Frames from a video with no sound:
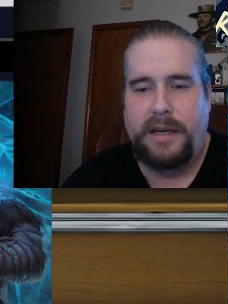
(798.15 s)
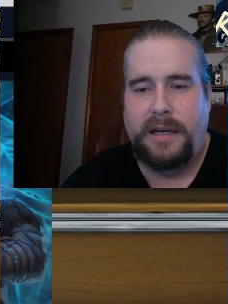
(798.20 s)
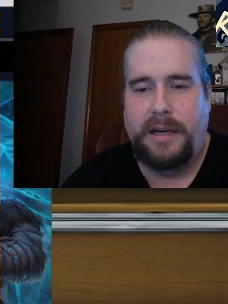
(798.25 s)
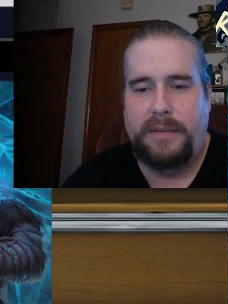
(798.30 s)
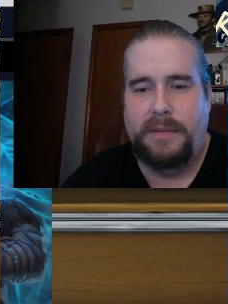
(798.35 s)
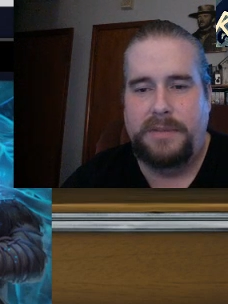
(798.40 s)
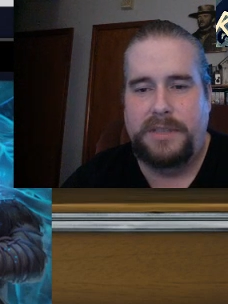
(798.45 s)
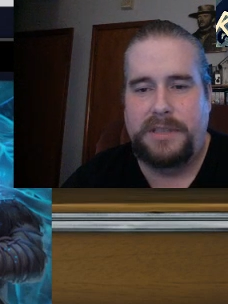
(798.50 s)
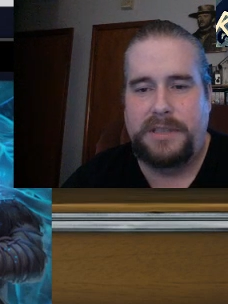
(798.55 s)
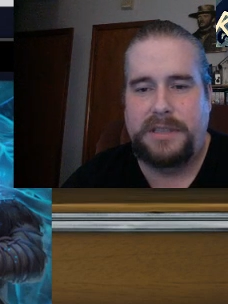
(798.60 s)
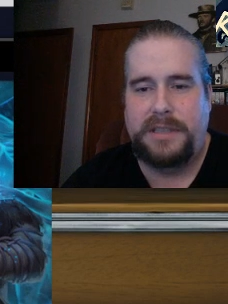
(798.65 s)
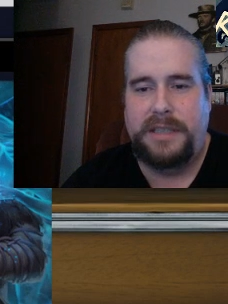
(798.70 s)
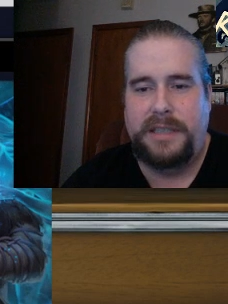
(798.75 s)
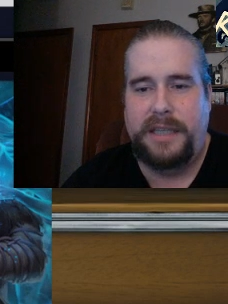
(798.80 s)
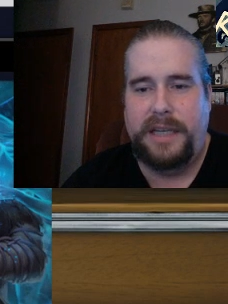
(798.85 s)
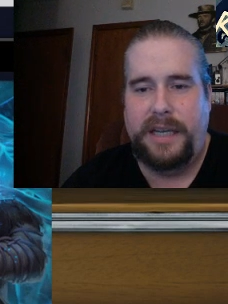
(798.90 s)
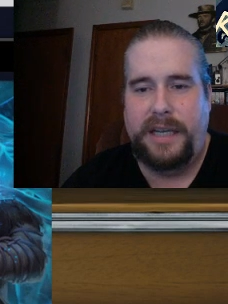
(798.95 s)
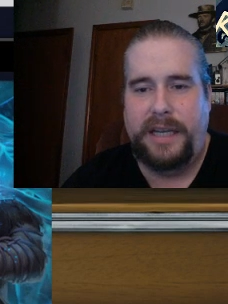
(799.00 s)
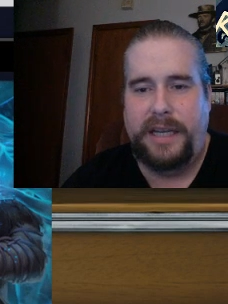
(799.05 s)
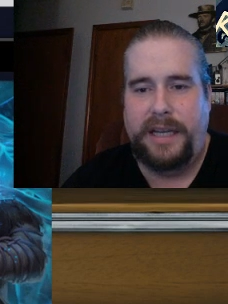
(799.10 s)
Just
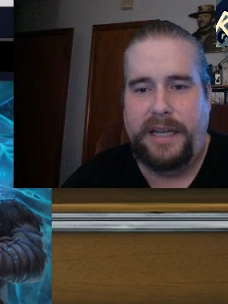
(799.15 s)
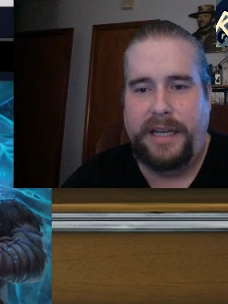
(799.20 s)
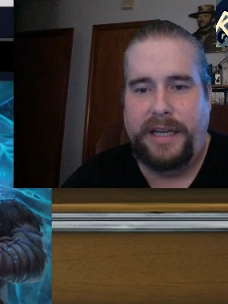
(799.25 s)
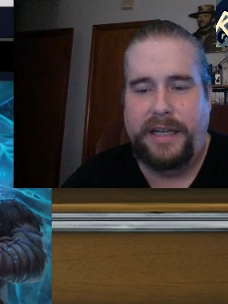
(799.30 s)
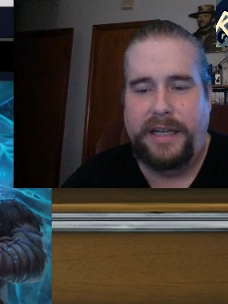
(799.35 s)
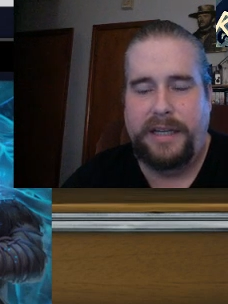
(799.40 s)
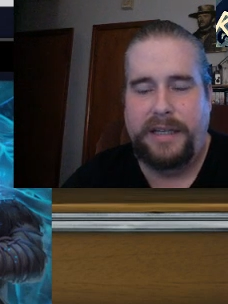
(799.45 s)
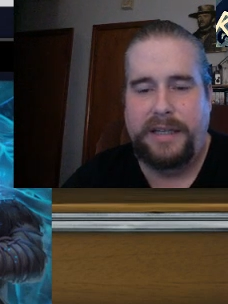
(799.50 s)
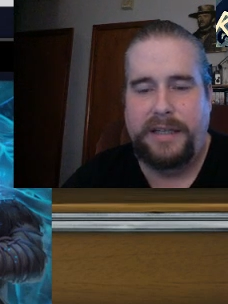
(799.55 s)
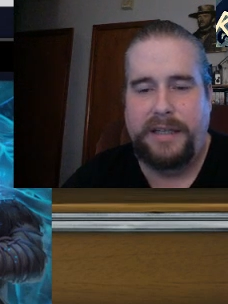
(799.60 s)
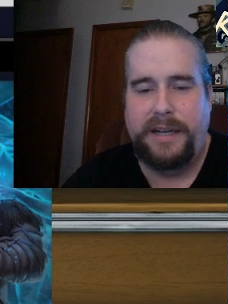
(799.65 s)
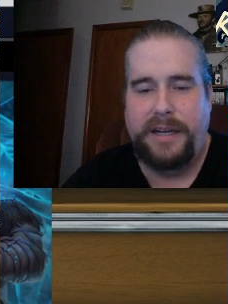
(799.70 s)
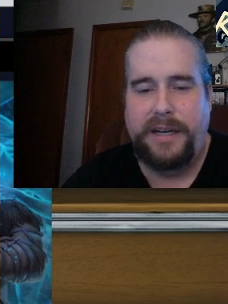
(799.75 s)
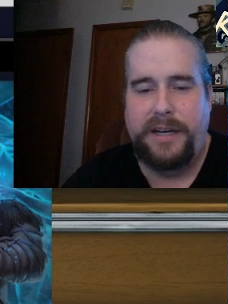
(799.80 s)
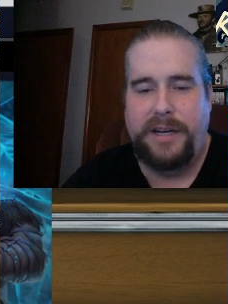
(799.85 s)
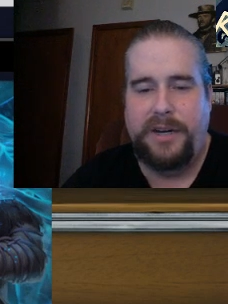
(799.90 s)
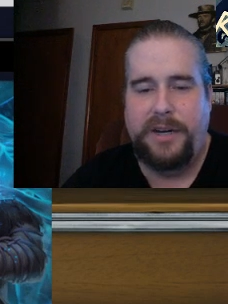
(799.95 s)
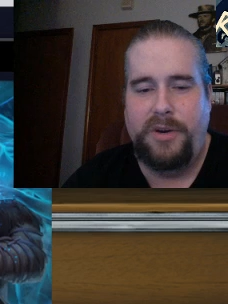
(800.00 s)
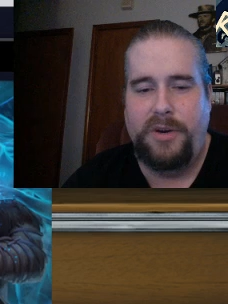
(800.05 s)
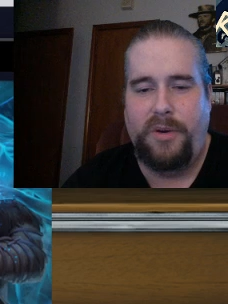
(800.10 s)
the
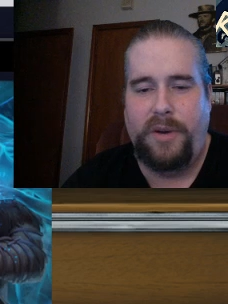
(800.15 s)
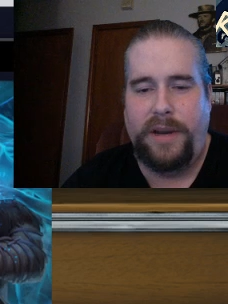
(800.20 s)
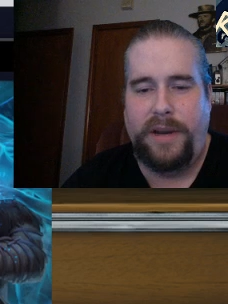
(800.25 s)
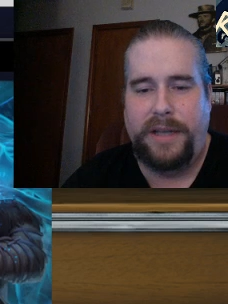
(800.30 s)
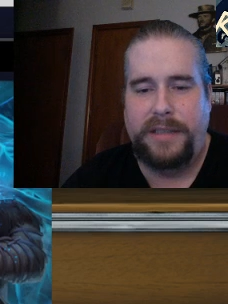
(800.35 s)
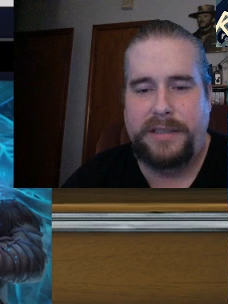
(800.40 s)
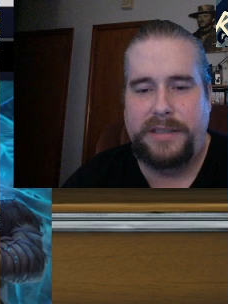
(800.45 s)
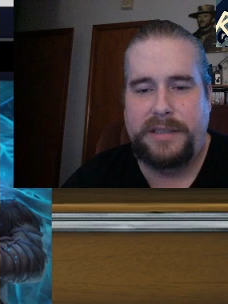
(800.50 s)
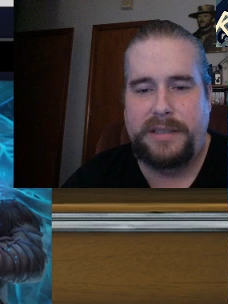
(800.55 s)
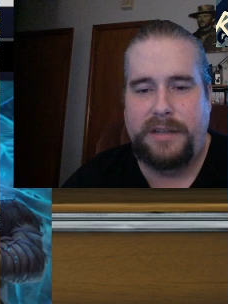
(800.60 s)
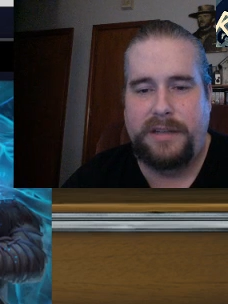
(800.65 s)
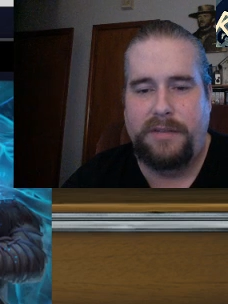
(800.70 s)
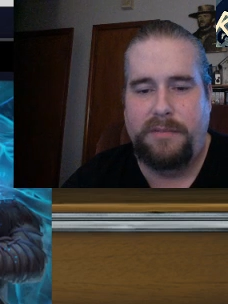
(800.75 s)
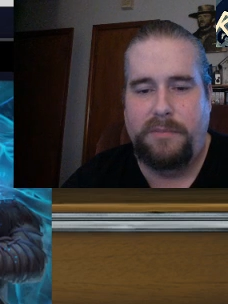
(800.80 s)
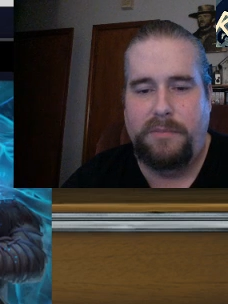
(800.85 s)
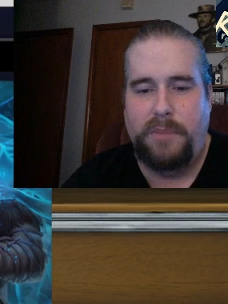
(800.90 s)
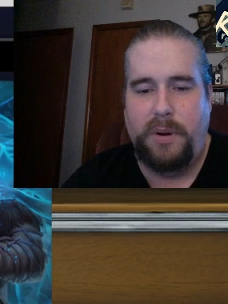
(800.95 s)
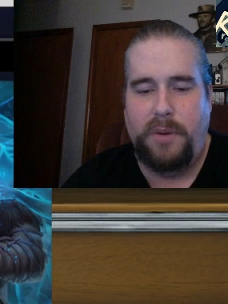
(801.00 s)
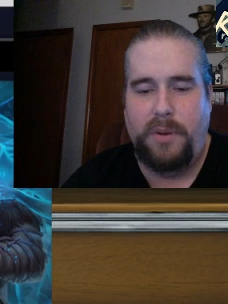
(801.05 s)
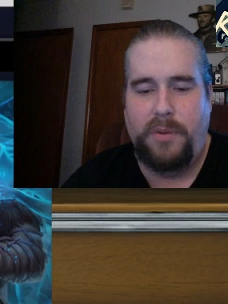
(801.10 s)
annoyance of
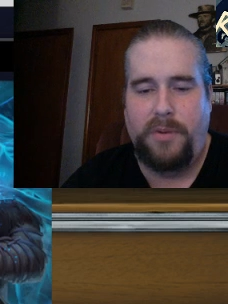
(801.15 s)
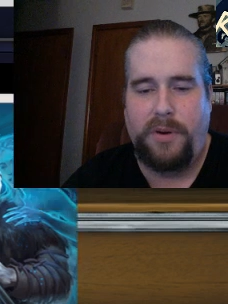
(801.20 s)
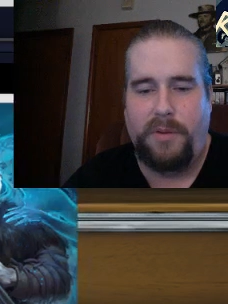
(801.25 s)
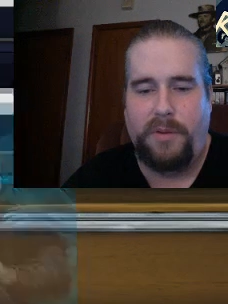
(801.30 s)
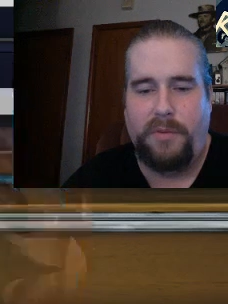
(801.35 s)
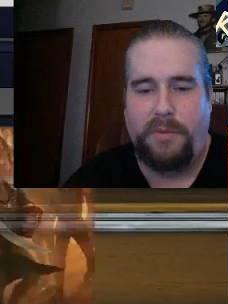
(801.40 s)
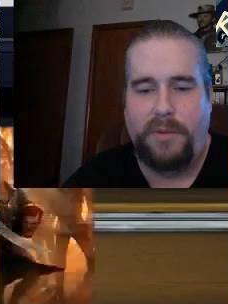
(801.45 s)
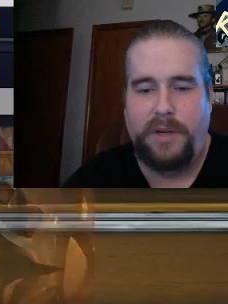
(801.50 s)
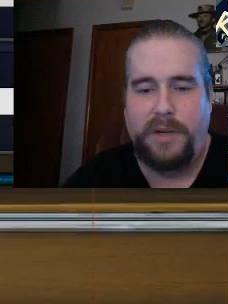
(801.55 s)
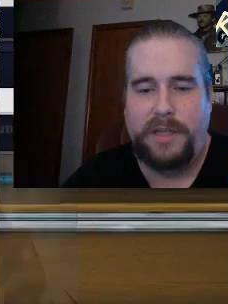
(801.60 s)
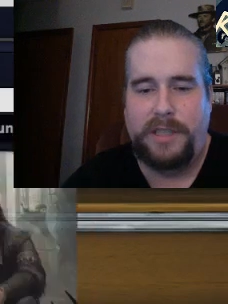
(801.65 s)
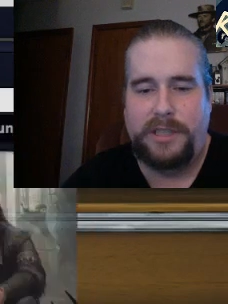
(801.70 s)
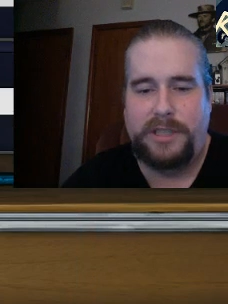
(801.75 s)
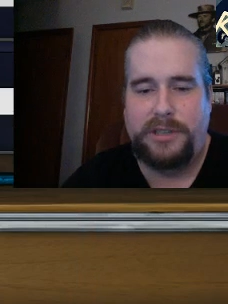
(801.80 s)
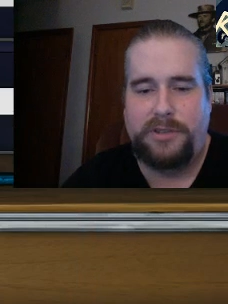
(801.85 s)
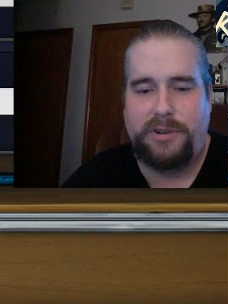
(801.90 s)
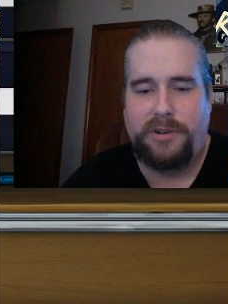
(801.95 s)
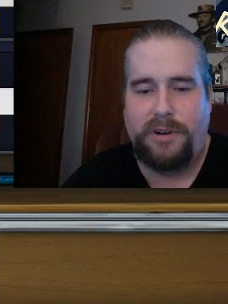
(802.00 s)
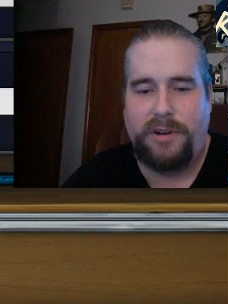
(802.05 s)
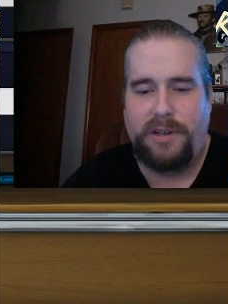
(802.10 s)
both are really
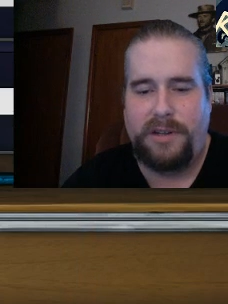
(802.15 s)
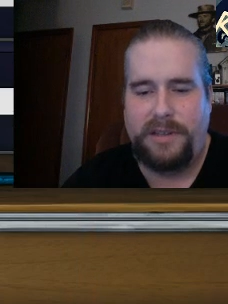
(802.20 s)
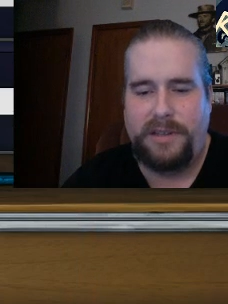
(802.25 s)
strong.